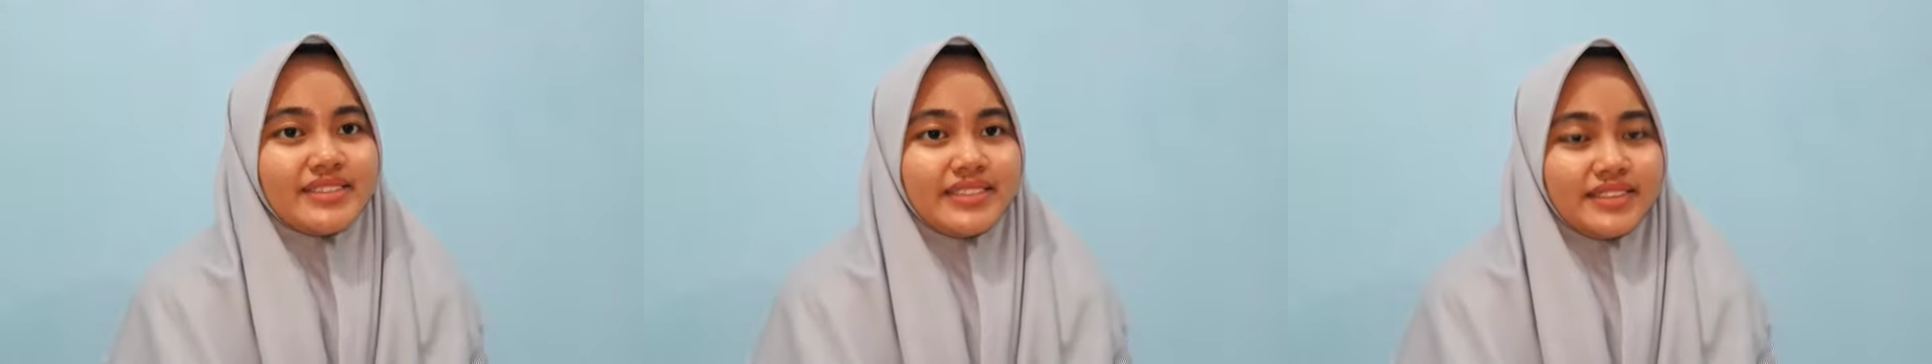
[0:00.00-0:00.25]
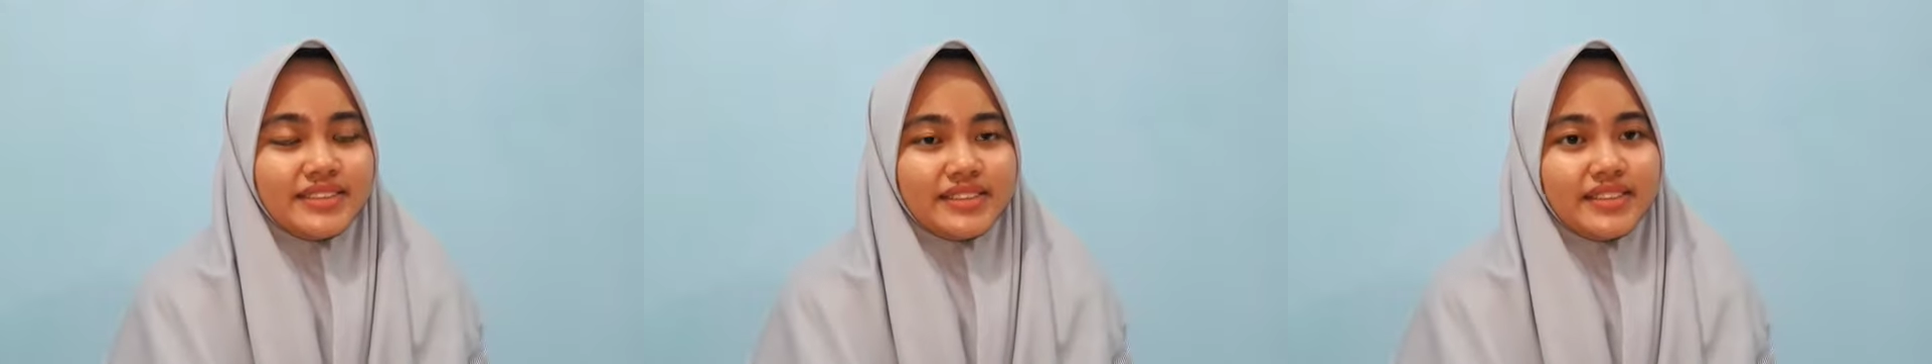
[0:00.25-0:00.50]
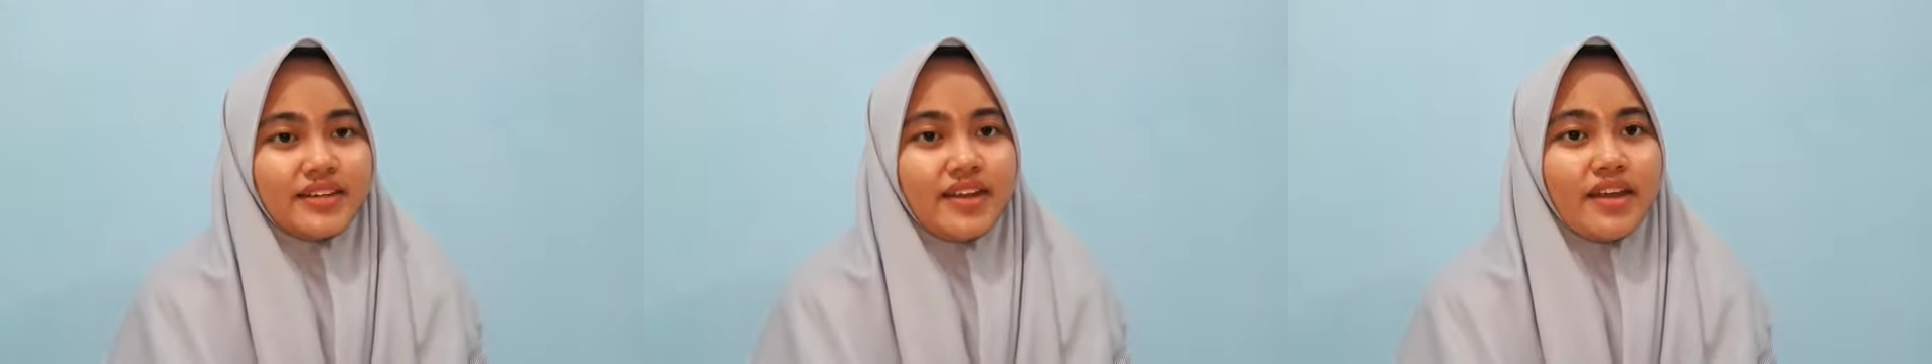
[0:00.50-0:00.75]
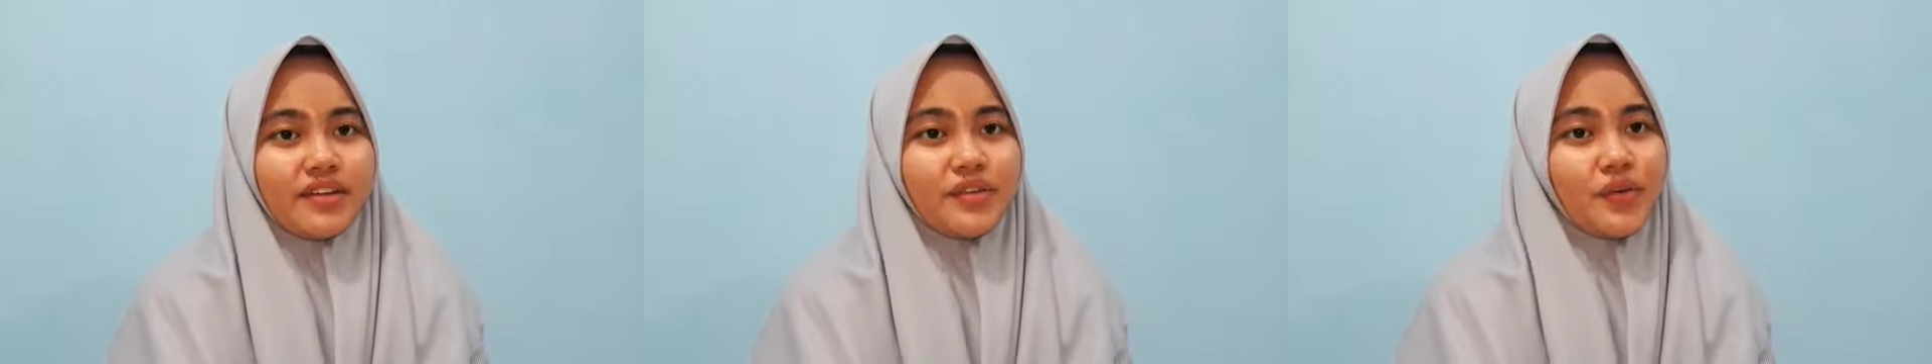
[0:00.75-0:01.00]
teacher
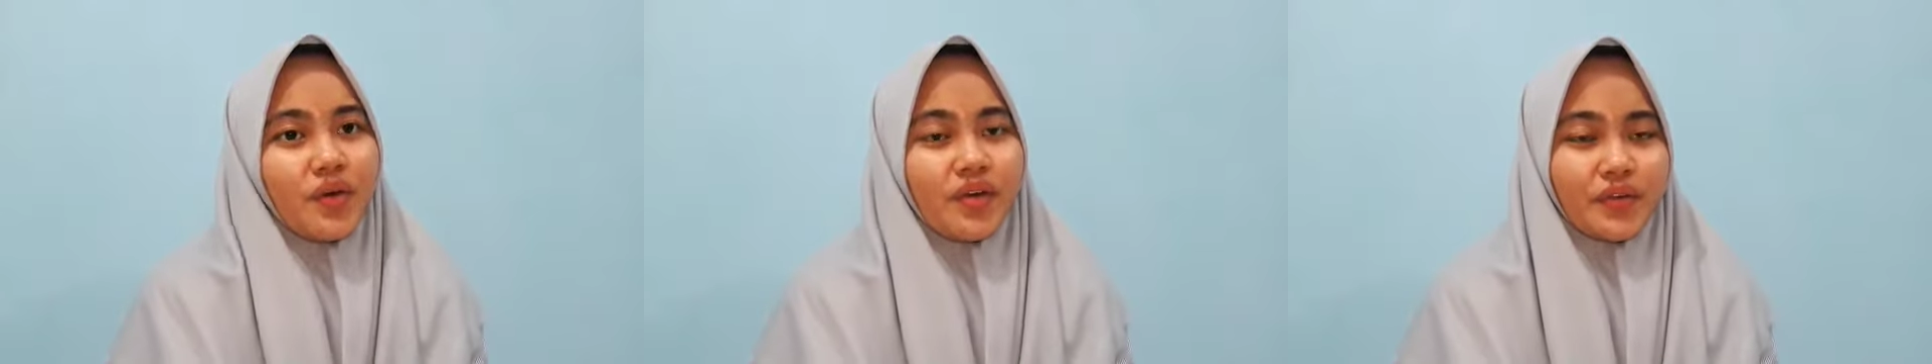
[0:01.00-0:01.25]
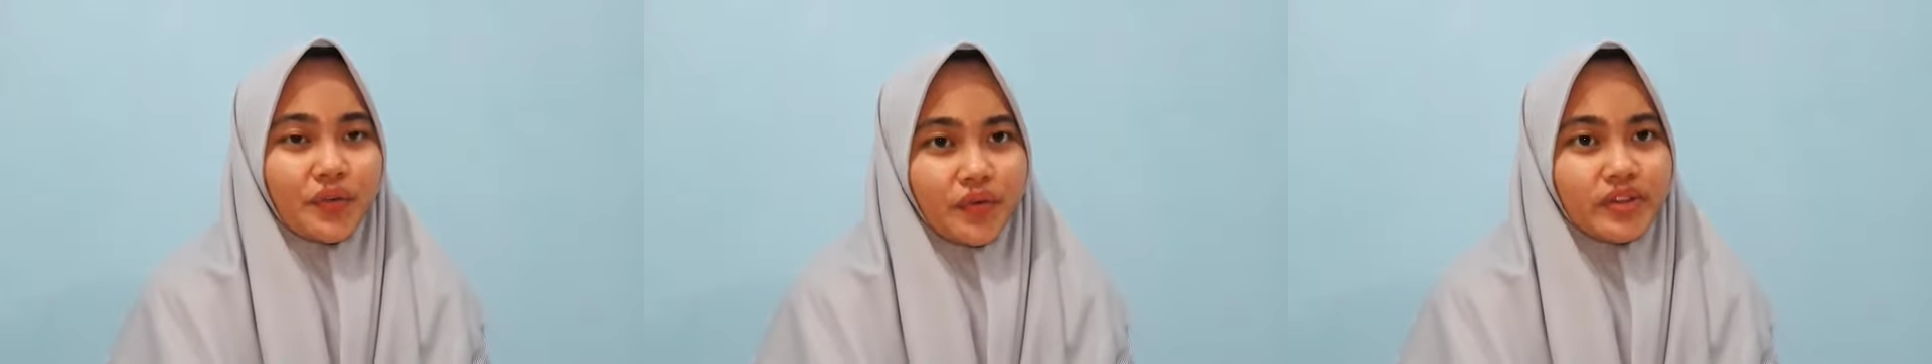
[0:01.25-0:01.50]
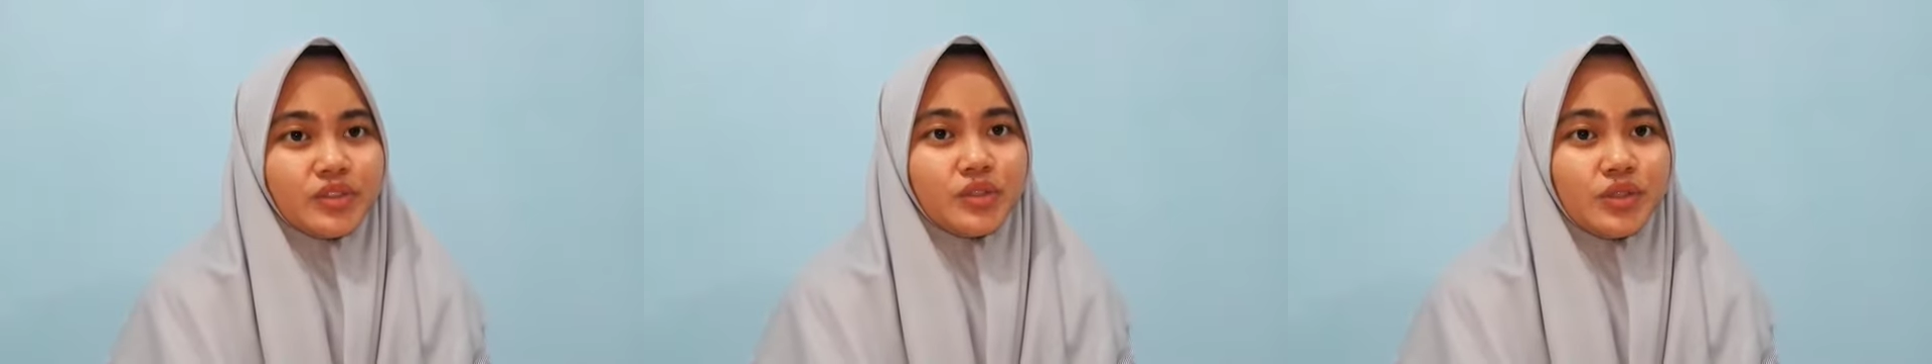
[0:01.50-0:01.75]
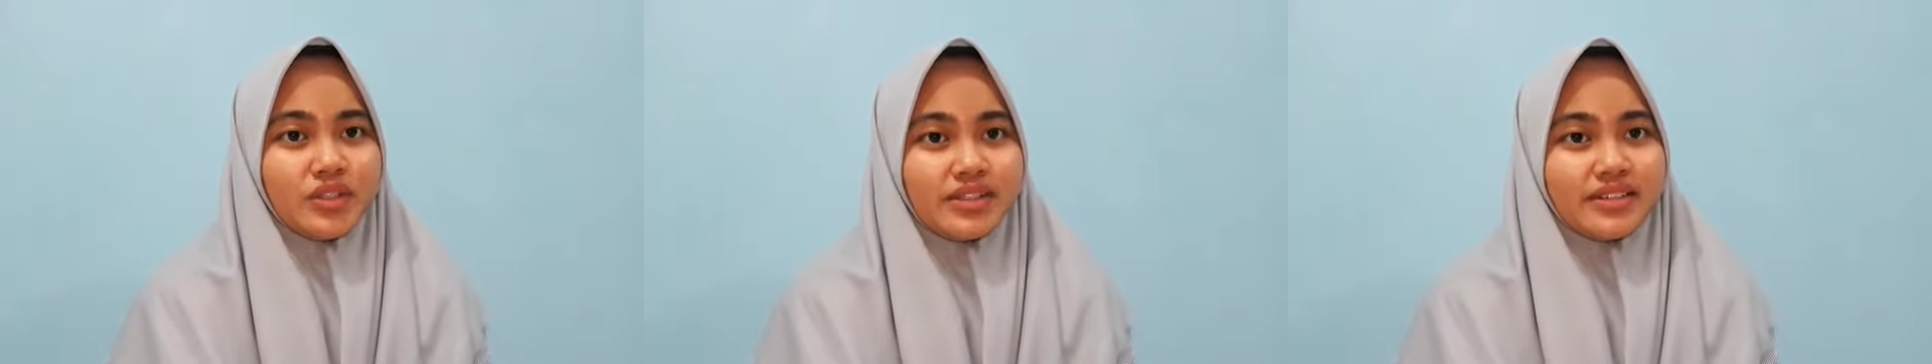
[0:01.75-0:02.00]
and you are going to
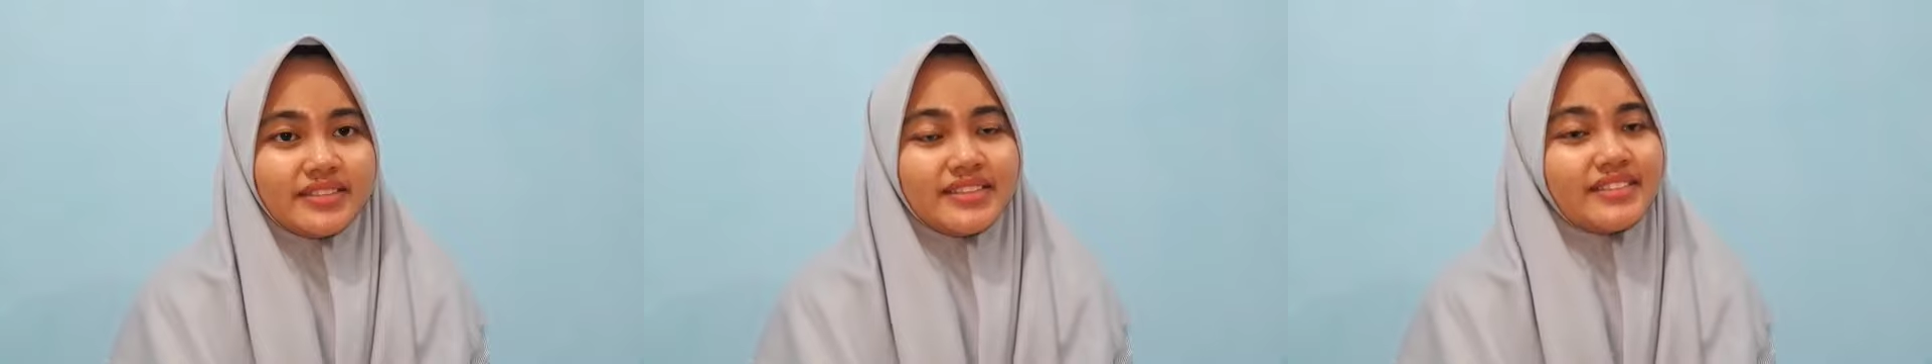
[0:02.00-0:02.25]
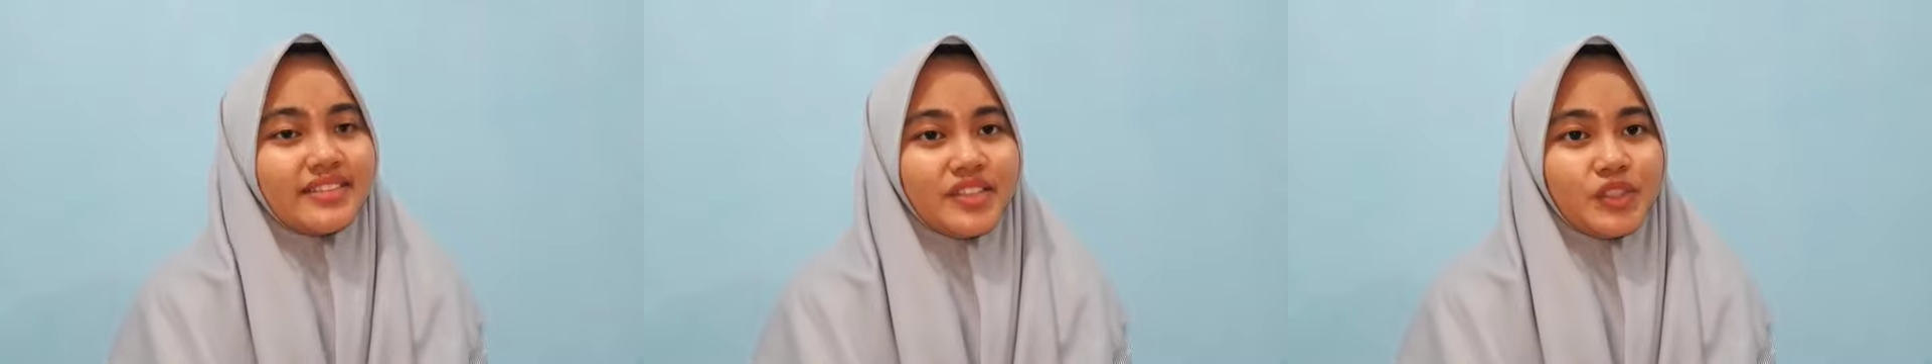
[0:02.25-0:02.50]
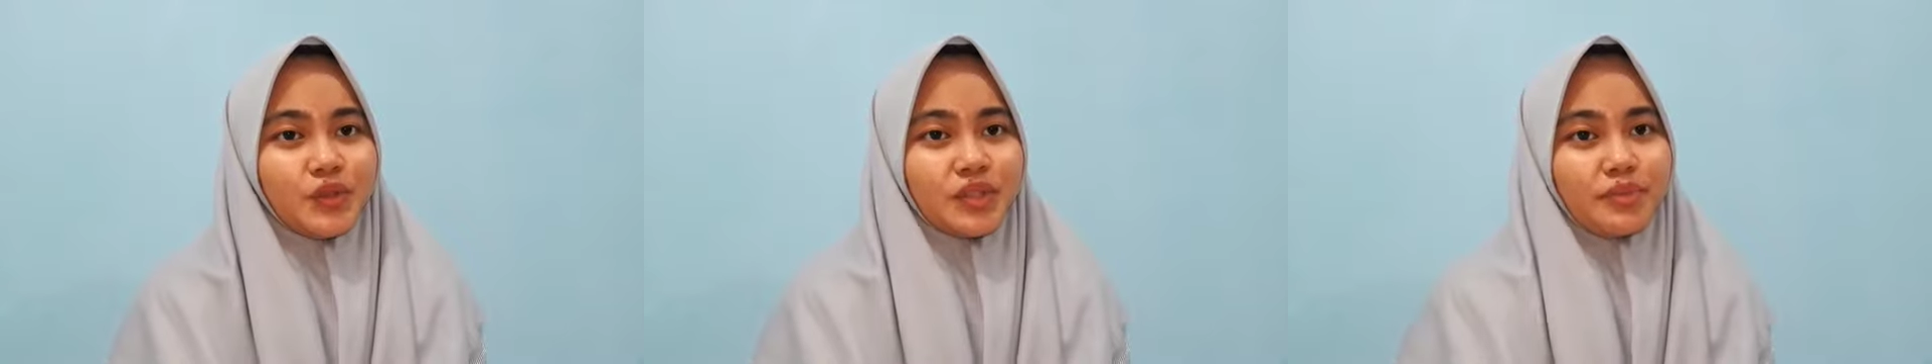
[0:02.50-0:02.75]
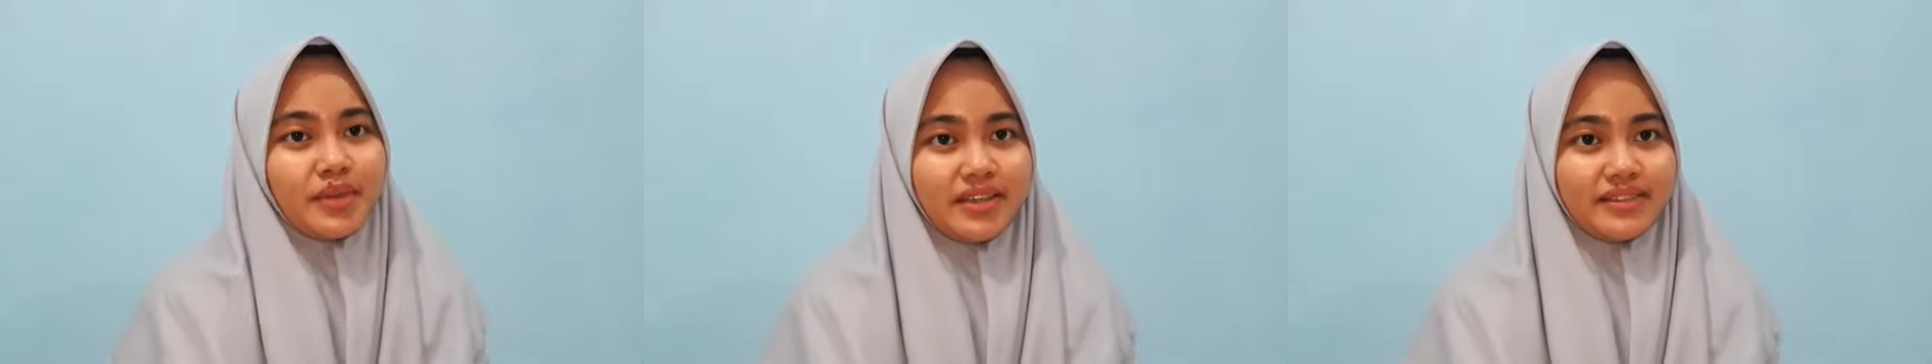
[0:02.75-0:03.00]
learn English
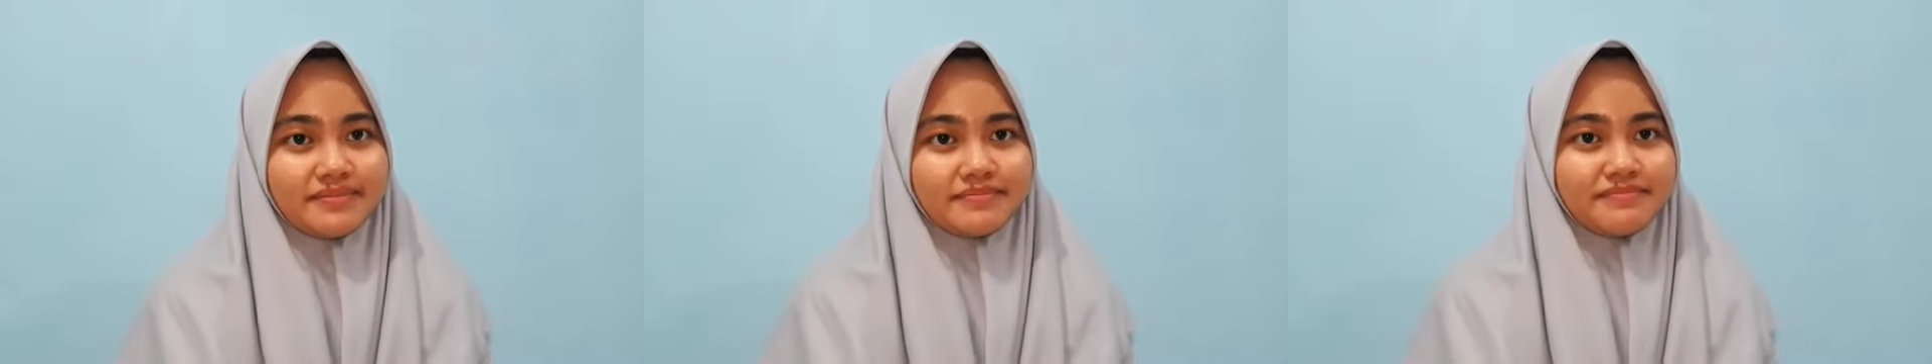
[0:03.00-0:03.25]
with me.